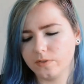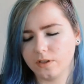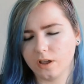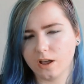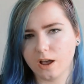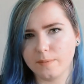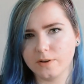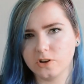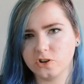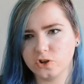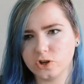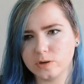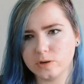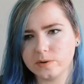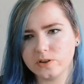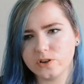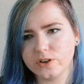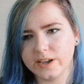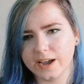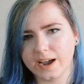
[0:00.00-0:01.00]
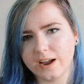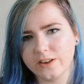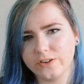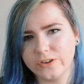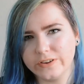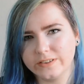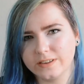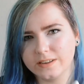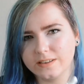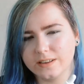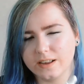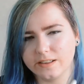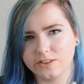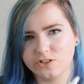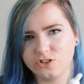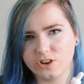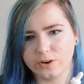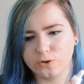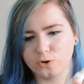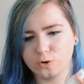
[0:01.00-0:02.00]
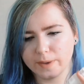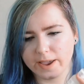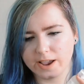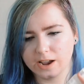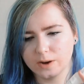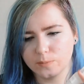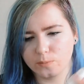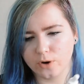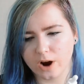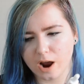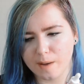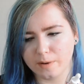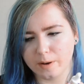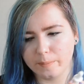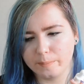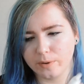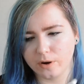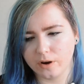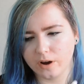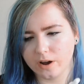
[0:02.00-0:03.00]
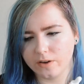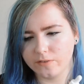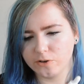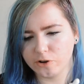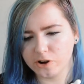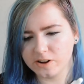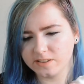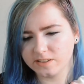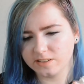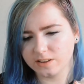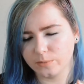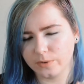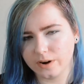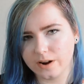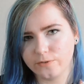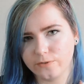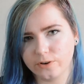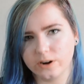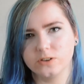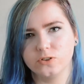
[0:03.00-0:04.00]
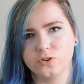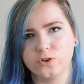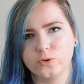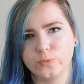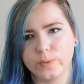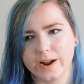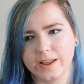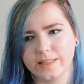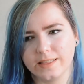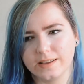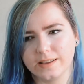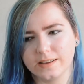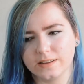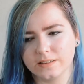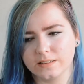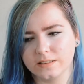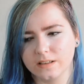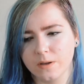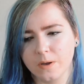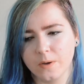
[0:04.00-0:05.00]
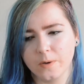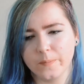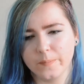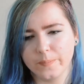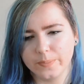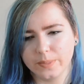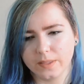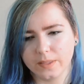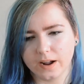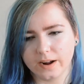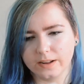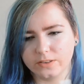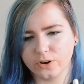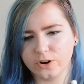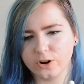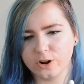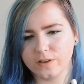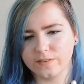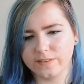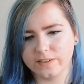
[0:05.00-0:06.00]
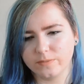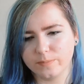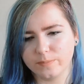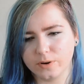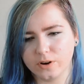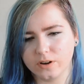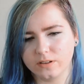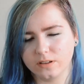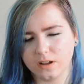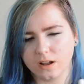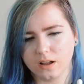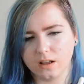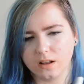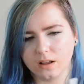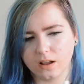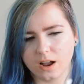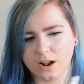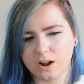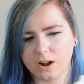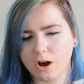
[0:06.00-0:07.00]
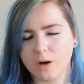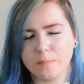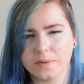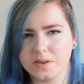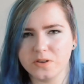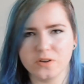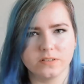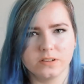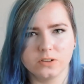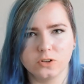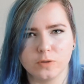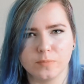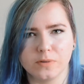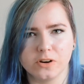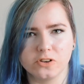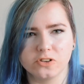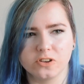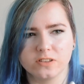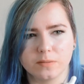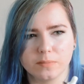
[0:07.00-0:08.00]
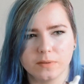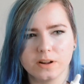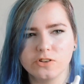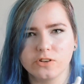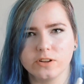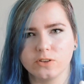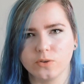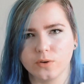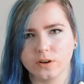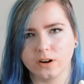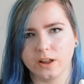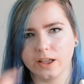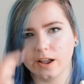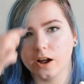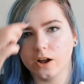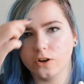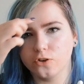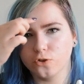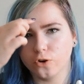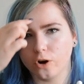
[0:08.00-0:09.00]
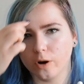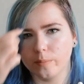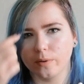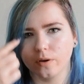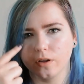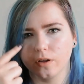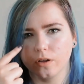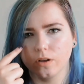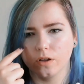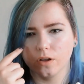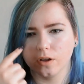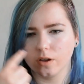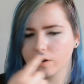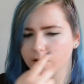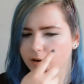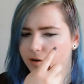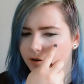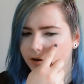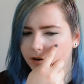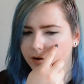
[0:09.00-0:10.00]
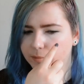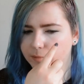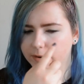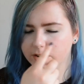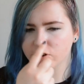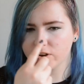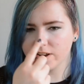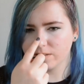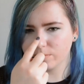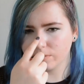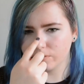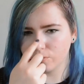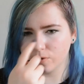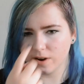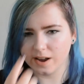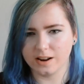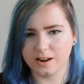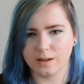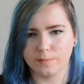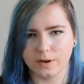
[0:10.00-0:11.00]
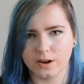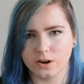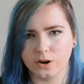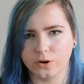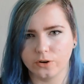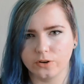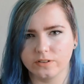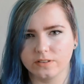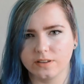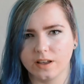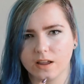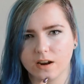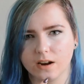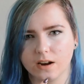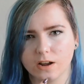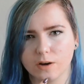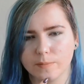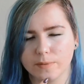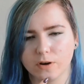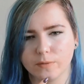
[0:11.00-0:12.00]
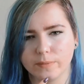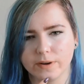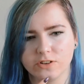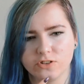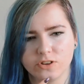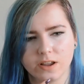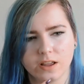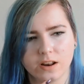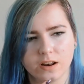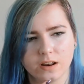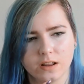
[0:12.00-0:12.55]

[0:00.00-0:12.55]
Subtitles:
I'm assuming you can use this as a general makeup primer, but I've noticed that whenever I do wear this, I don't know if it's because I can't be using too much because I'm literally doing like a drop on my cheeks, my forehead and my nose and a little bit on my chin.